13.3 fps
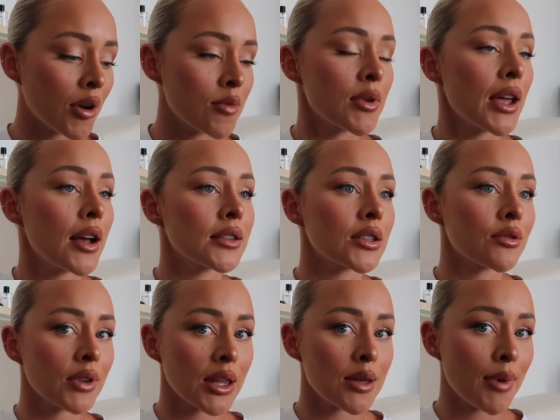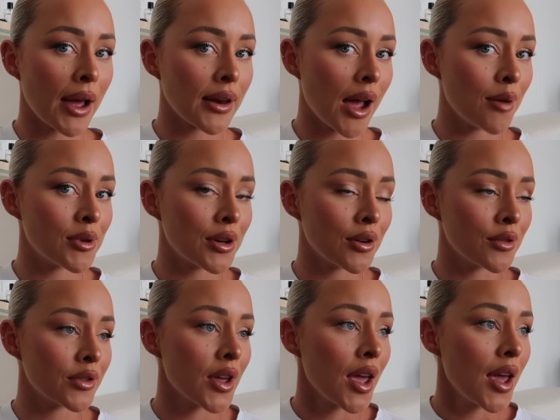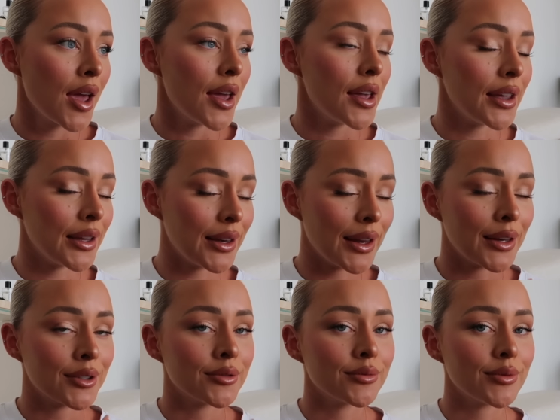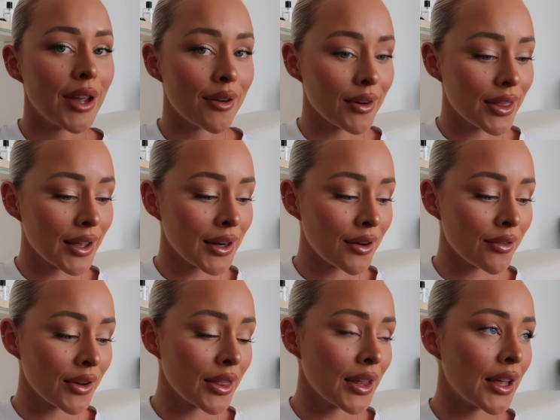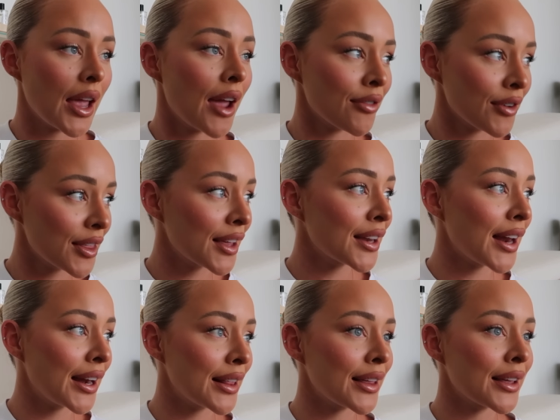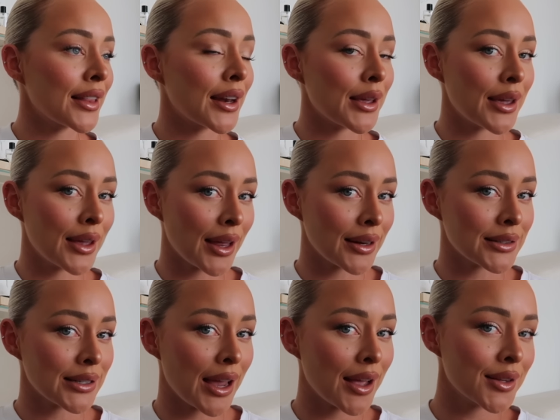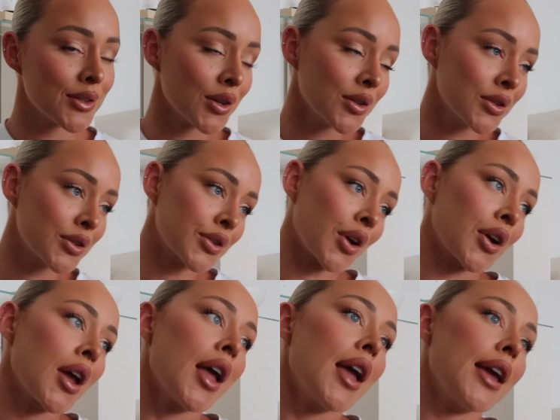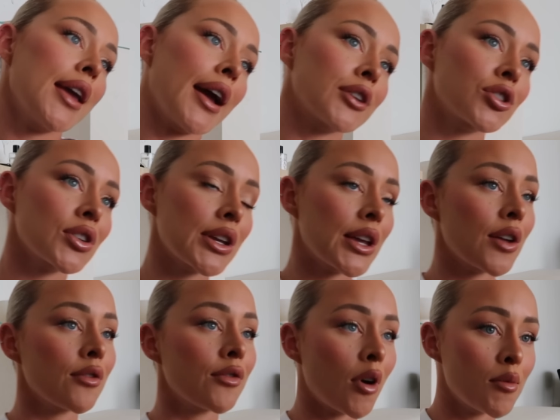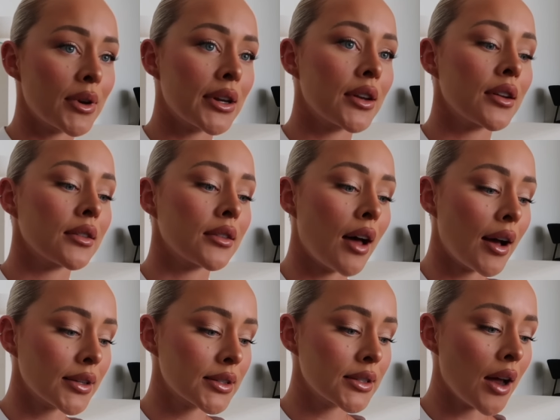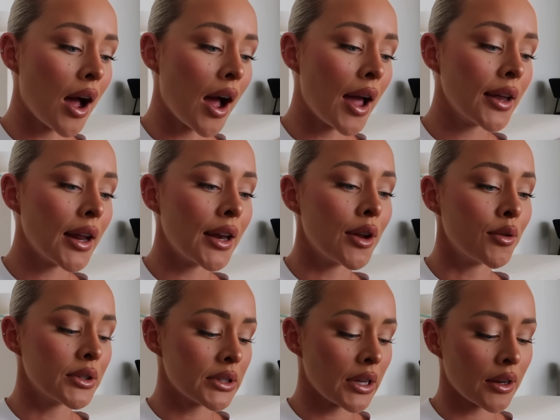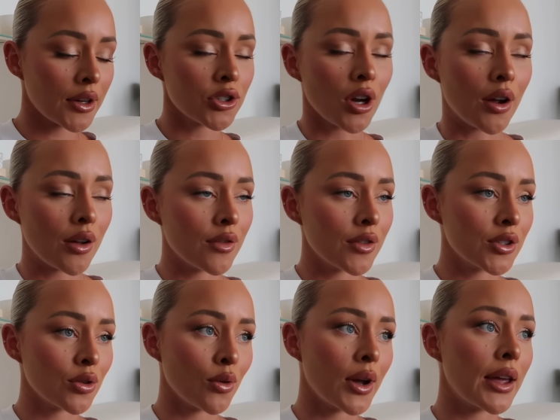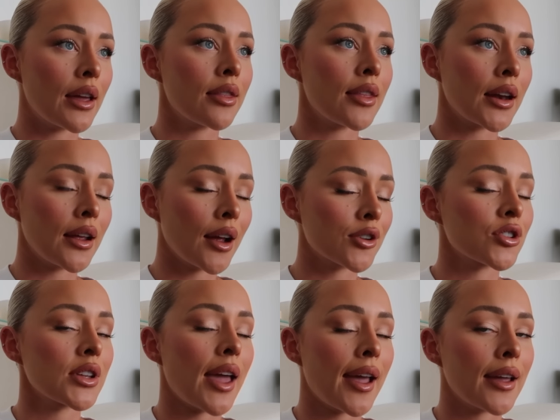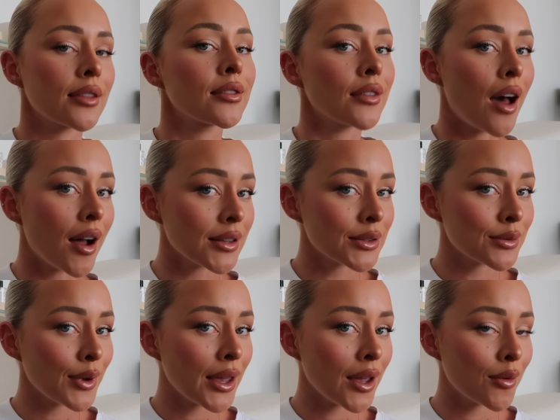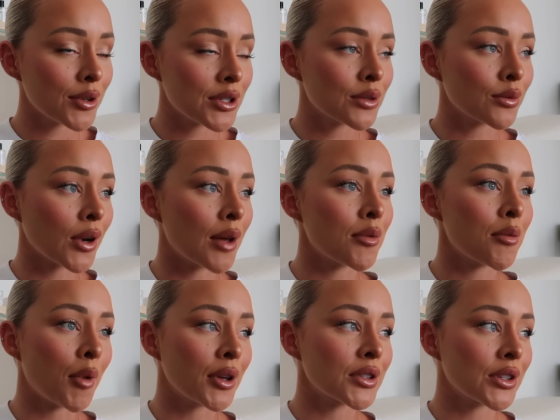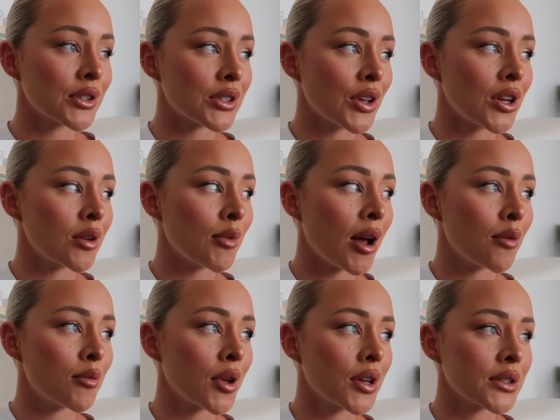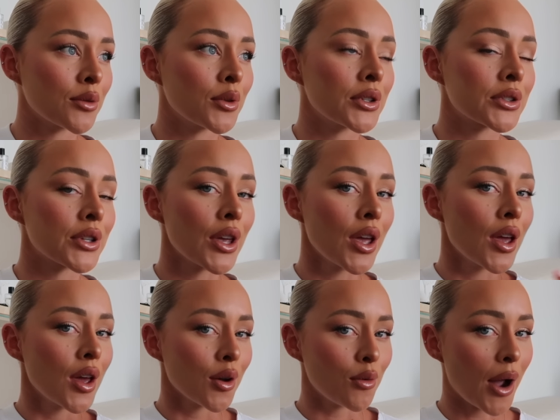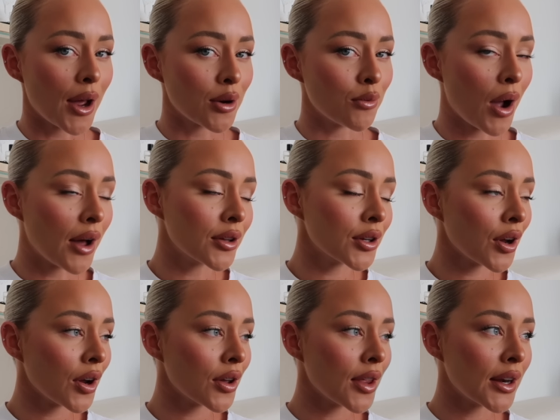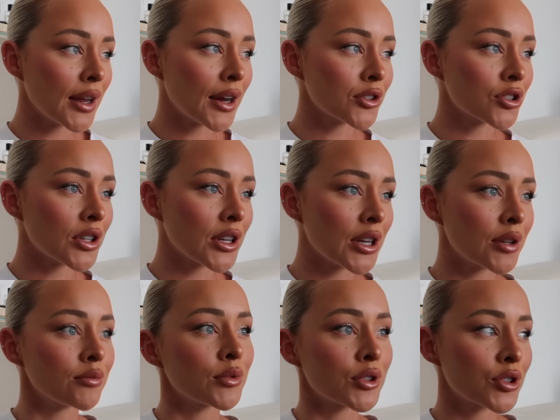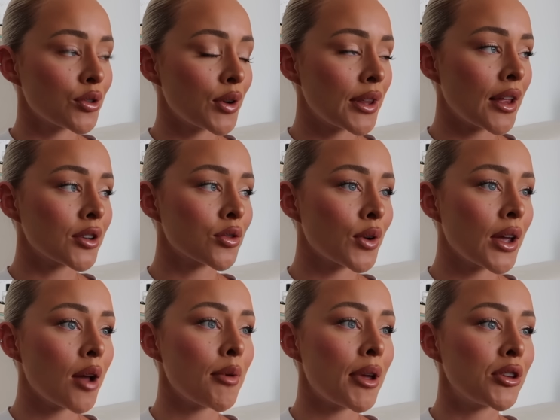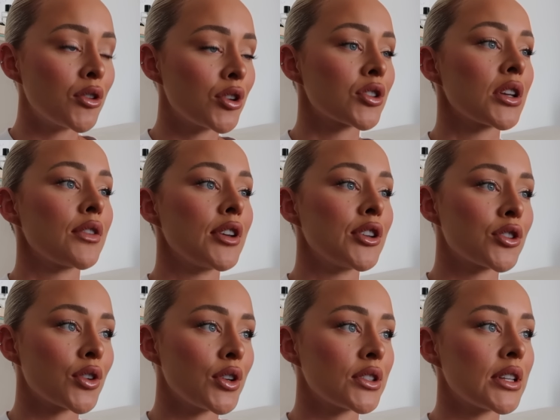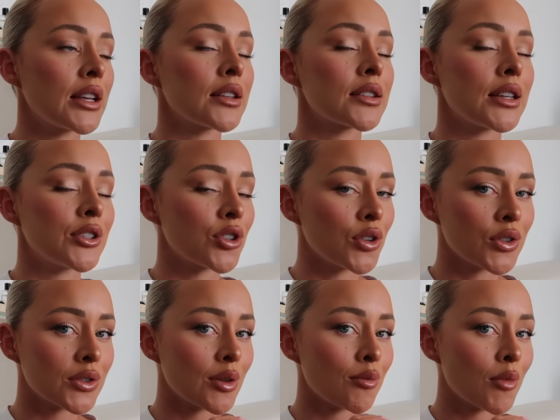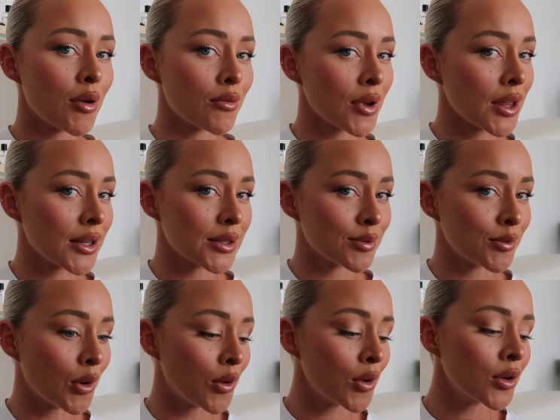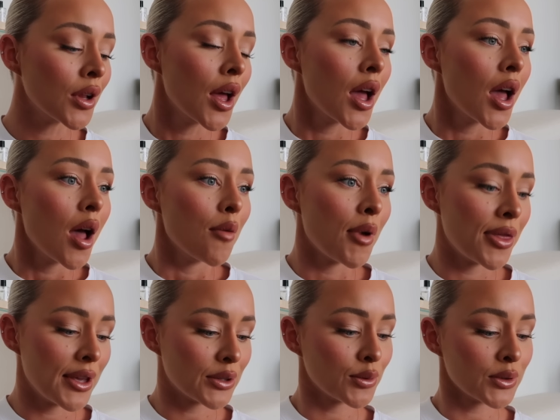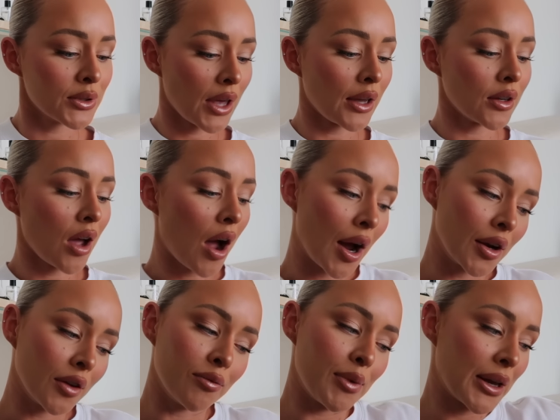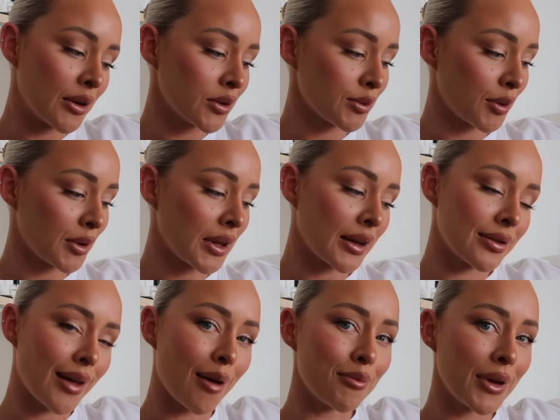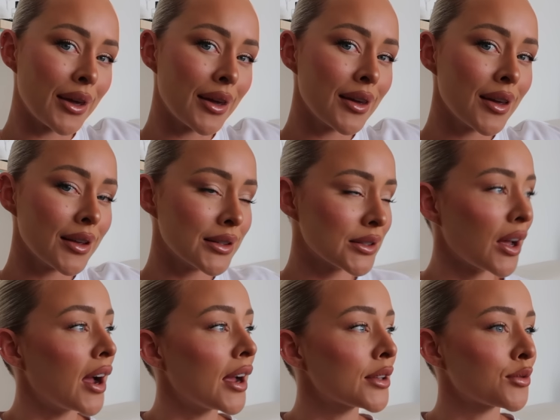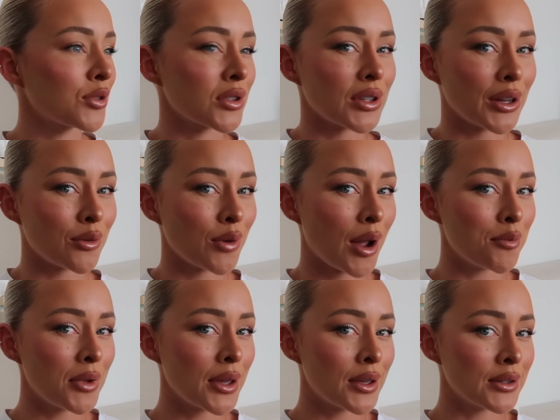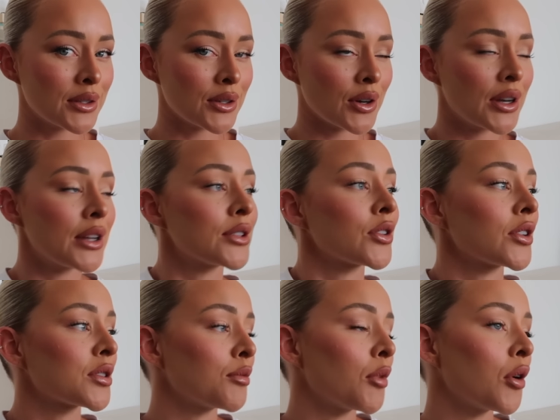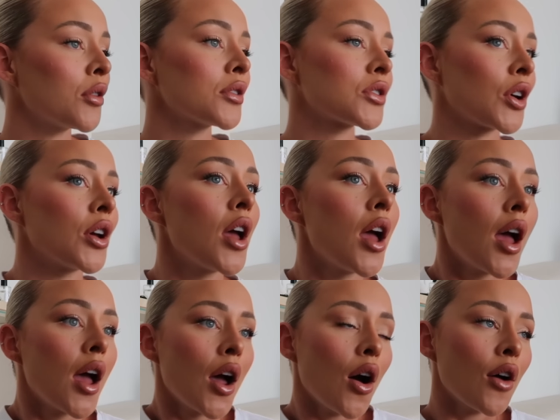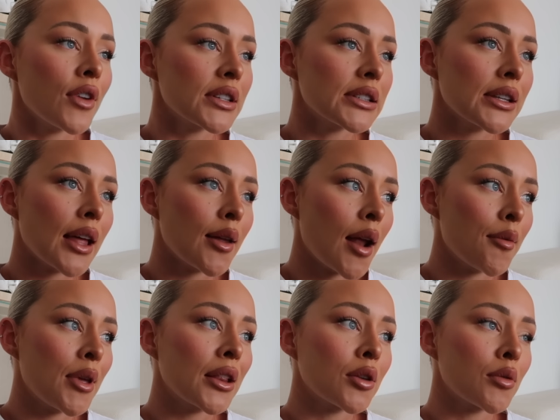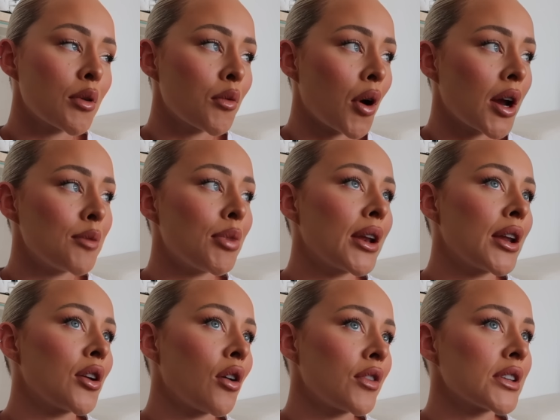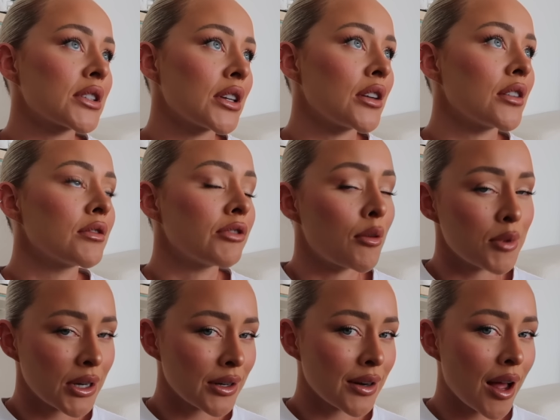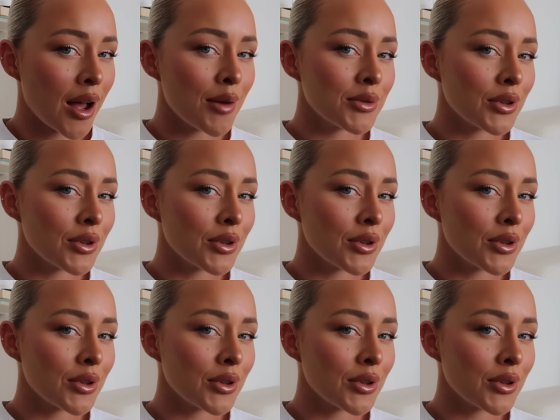Romy has a really bad habit of eating everything and anything that he can get his hands on. So he actually vomited last night and it was like a chunk of a toy that he actually ate last week, which is what I'm the most concerned about because it was quite a while ago that he actually was chewing that toy up. And usually if he chews things, he chews them really small, but this was like kind of big. It was probably like that big in size, which is like quite big considering he's so small. So obviously that had me a little bit worried, but he'd obviously vomited it up.